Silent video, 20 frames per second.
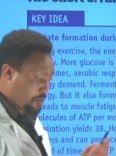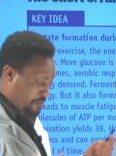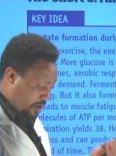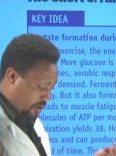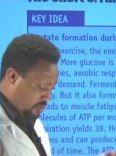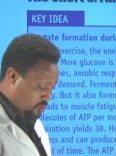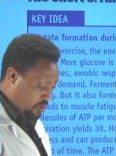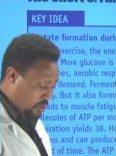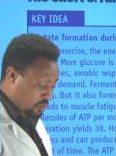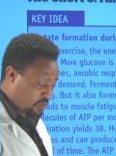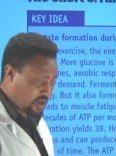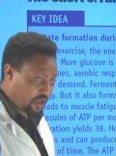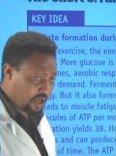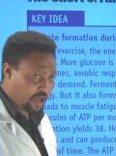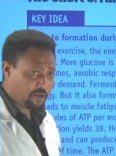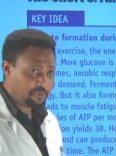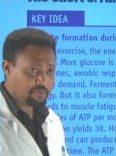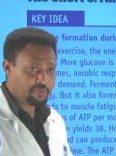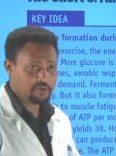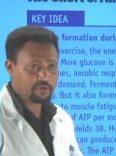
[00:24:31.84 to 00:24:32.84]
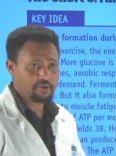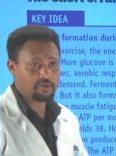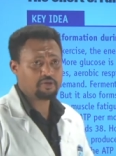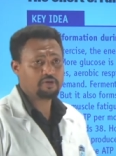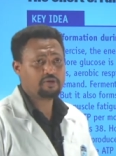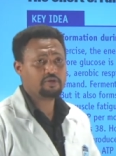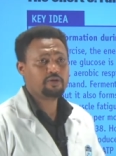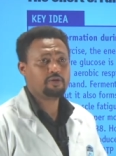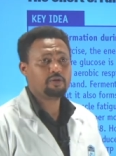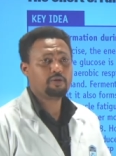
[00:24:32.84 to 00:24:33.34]
pathway will help
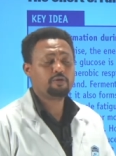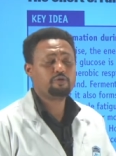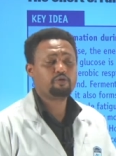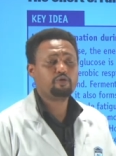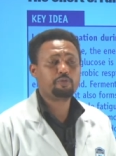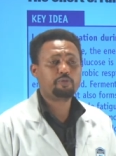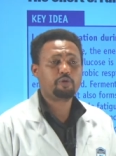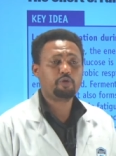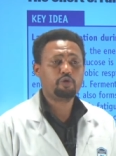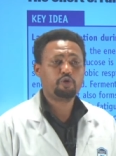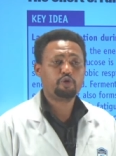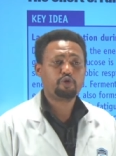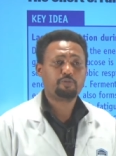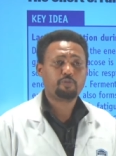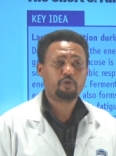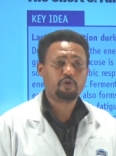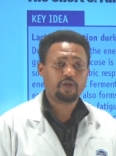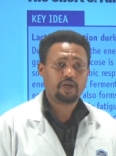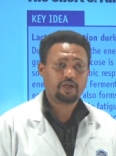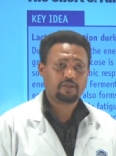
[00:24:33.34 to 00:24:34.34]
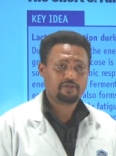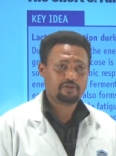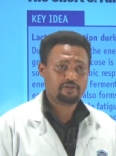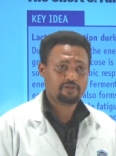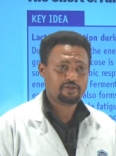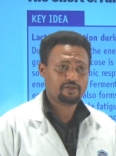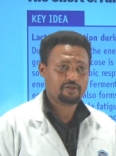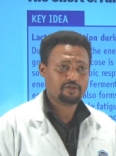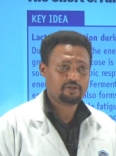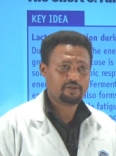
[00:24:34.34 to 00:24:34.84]
to produce
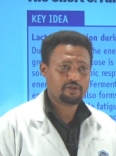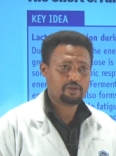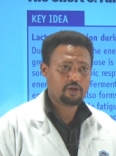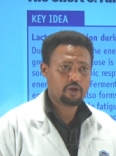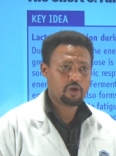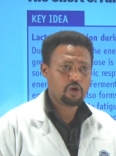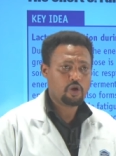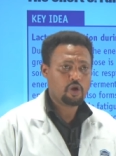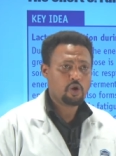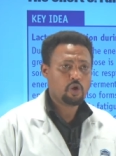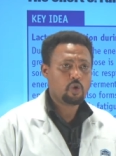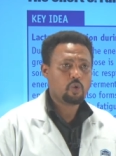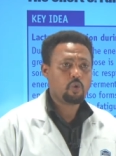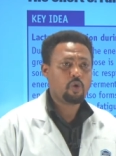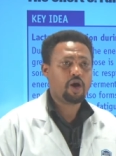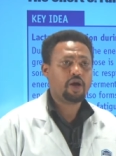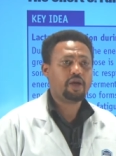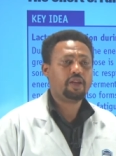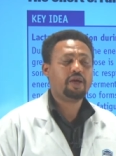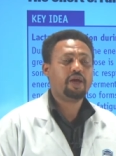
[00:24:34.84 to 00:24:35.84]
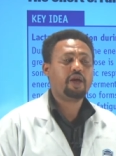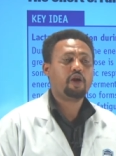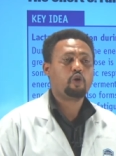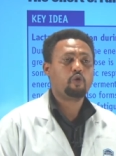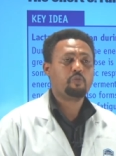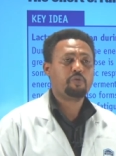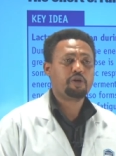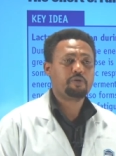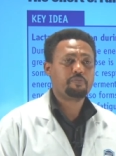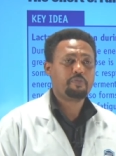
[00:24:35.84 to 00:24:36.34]
products, while
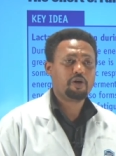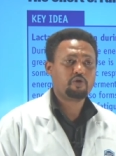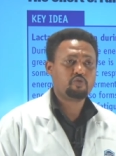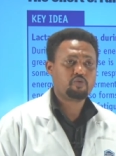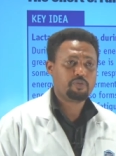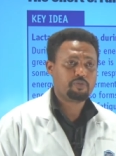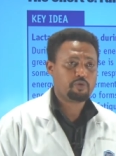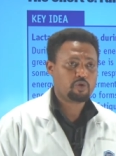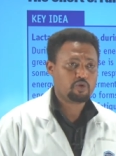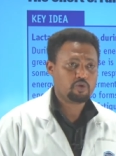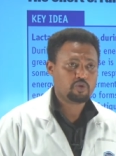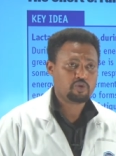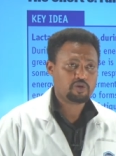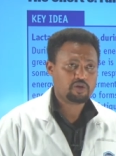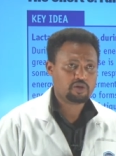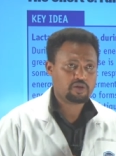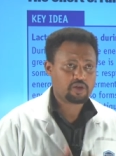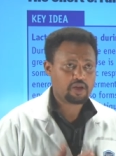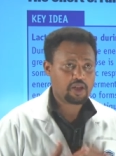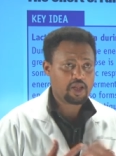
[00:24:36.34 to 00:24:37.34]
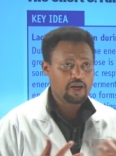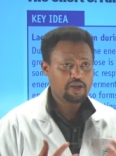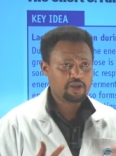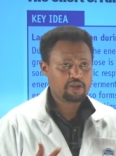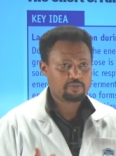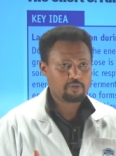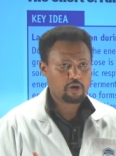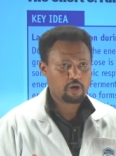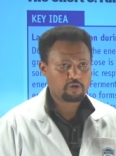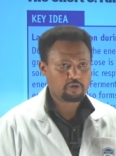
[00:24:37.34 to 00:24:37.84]
aerobic pathway produces large
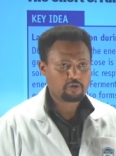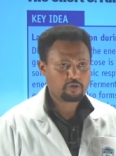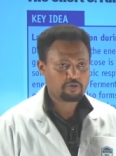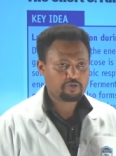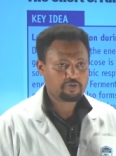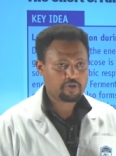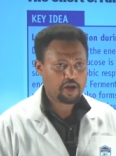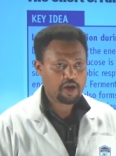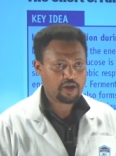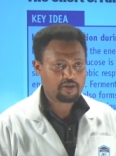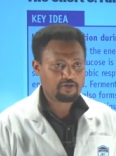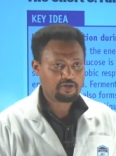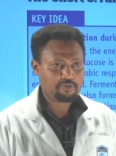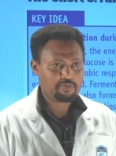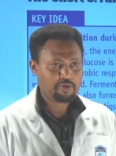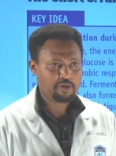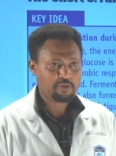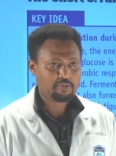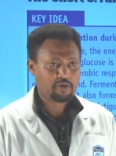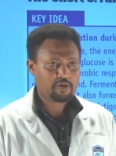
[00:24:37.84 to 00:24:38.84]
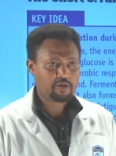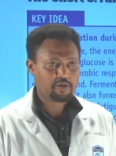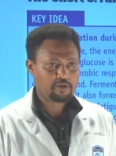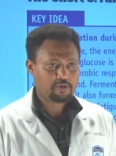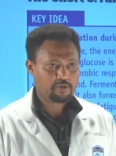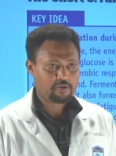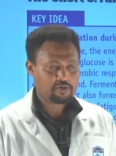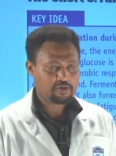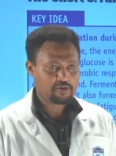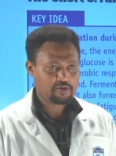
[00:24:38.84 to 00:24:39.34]
amount of ATP
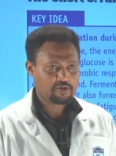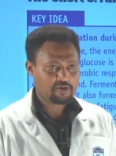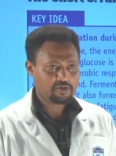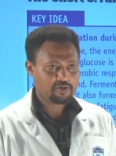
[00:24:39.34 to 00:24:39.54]
molecules.